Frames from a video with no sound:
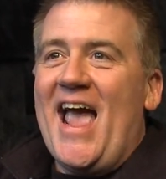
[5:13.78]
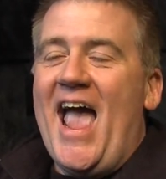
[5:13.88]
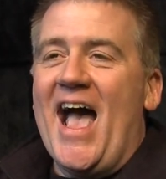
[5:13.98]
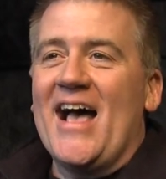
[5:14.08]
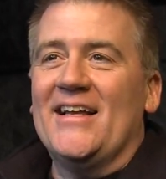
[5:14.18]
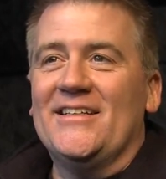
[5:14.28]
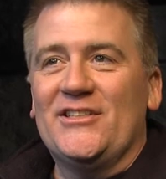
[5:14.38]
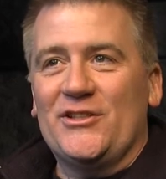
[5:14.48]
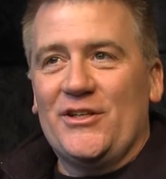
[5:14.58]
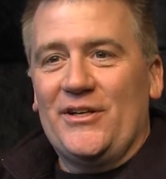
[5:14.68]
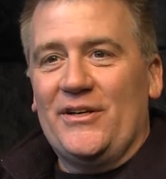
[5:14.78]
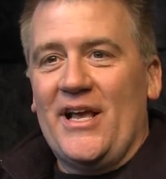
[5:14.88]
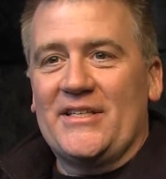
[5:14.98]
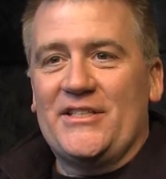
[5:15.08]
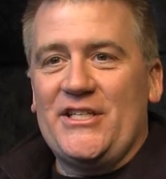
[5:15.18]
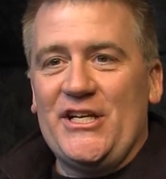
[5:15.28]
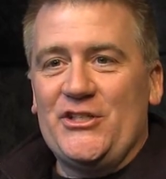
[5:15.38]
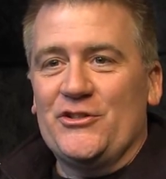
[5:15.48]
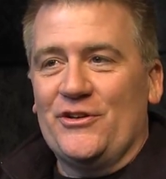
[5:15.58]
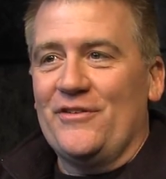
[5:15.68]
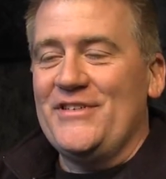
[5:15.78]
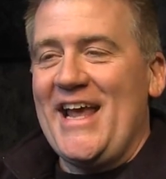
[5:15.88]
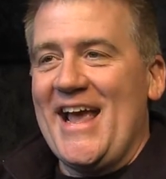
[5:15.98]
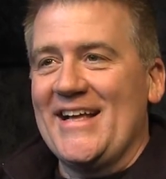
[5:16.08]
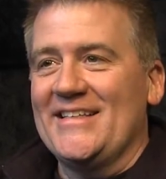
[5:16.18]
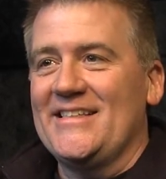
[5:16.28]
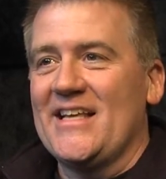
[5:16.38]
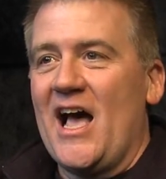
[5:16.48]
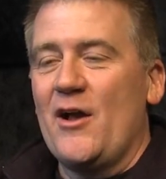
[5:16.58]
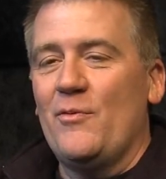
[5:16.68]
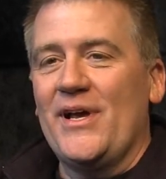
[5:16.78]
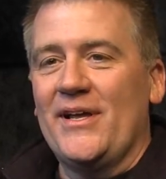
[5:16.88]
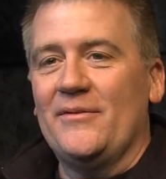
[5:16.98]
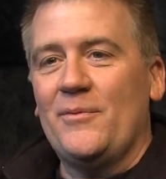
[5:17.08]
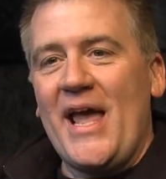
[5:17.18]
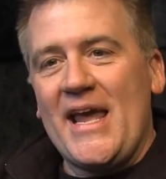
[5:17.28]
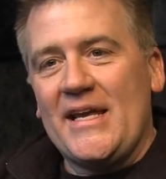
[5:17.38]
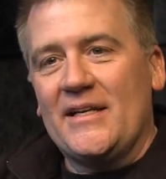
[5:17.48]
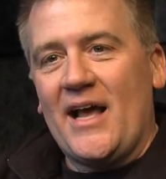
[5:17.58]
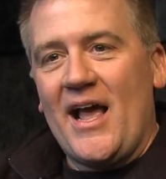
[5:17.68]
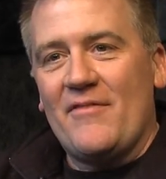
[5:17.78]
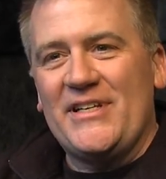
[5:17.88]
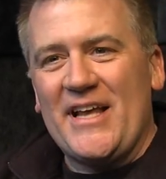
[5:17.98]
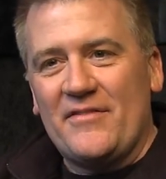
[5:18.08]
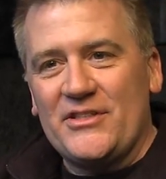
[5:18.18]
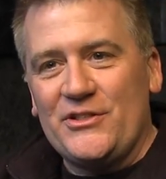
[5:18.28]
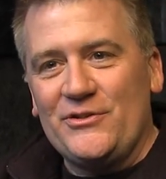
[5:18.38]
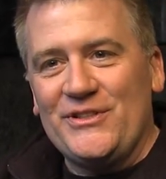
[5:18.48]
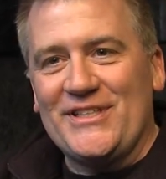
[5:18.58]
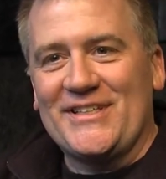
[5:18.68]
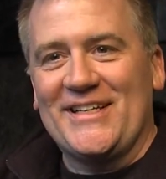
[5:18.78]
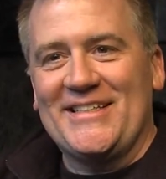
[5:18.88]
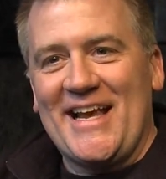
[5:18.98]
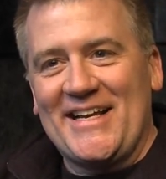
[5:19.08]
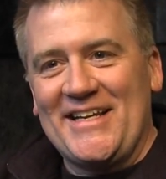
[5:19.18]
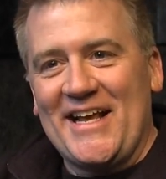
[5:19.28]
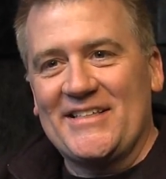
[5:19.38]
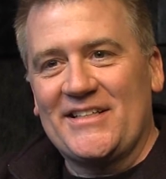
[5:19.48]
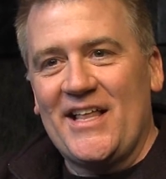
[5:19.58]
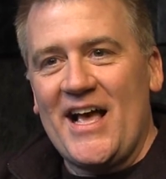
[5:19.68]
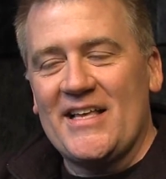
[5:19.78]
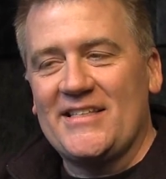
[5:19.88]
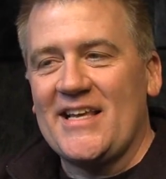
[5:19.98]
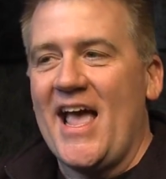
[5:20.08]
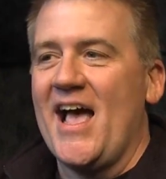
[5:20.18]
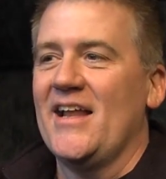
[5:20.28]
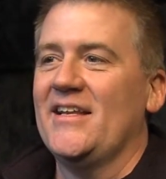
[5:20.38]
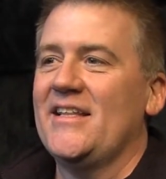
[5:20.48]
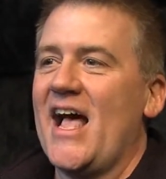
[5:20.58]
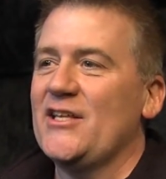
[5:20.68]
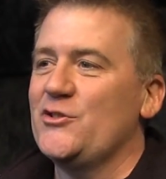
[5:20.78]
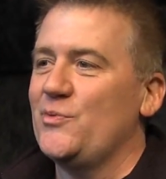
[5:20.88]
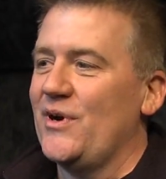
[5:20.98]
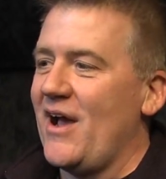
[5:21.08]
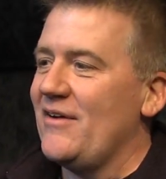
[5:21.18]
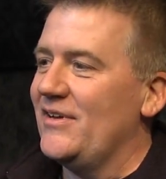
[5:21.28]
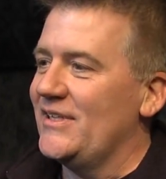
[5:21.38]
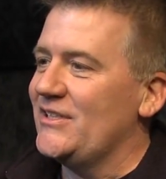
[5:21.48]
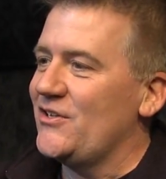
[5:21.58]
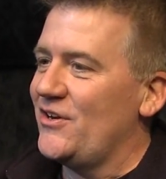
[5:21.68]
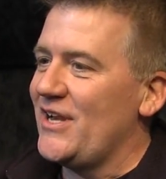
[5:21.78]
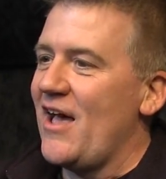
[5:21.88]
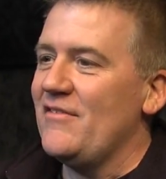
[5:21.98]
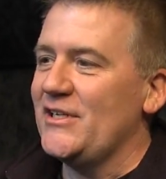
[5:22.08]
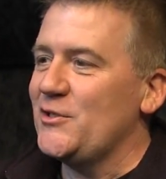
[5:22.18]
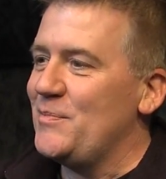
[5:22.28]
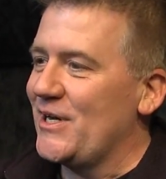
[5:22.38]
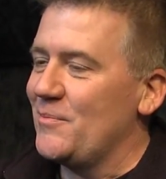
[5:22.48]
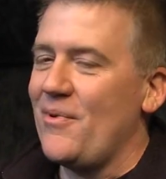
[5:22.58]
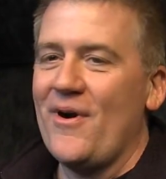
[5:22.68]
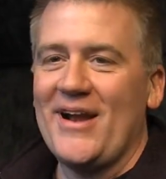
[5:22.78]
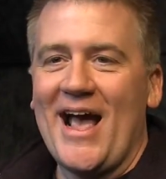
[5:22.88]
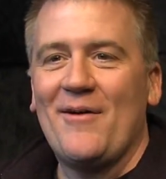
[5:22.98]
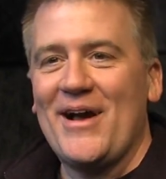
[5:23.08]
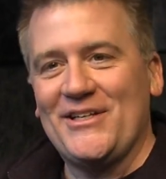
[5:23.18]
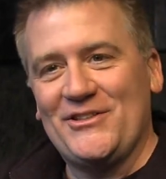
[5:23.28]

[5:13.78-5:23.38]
And as a teacher of dance, I went, wait, I have a deaf student that's going to take a dance class. And that's where I really started having to pick apart how